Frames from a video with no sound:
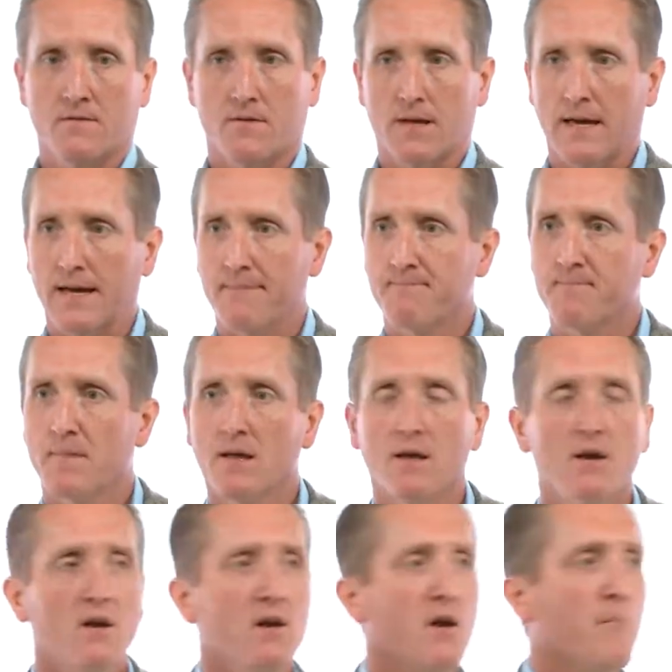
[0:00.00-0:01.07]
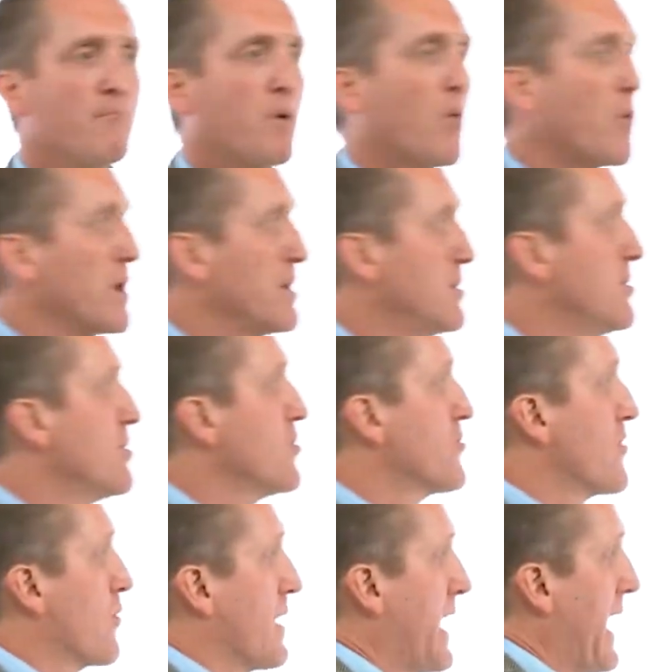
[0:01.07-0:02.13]
Okay? But we knew
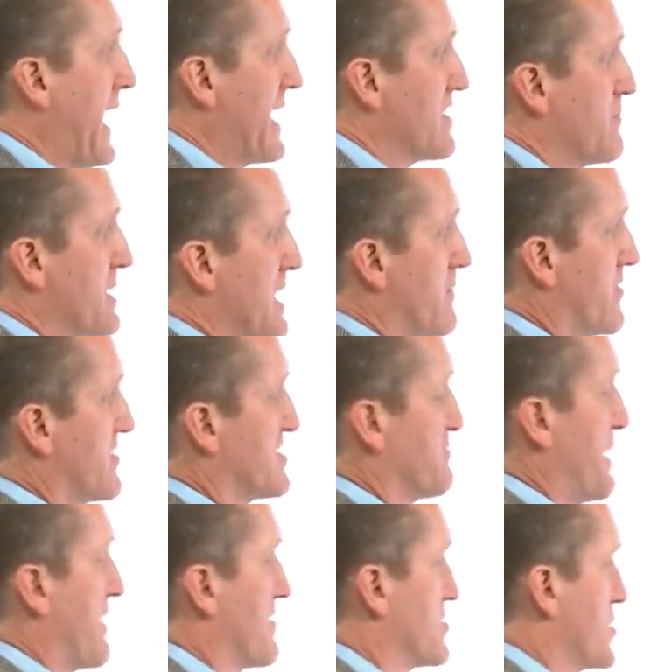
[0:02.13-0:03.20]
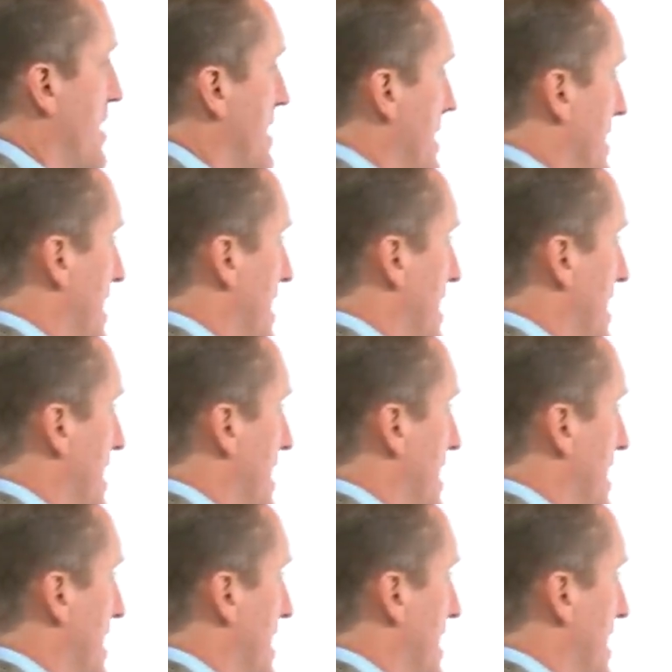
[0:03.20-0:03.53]
that we had to be able to expand the trading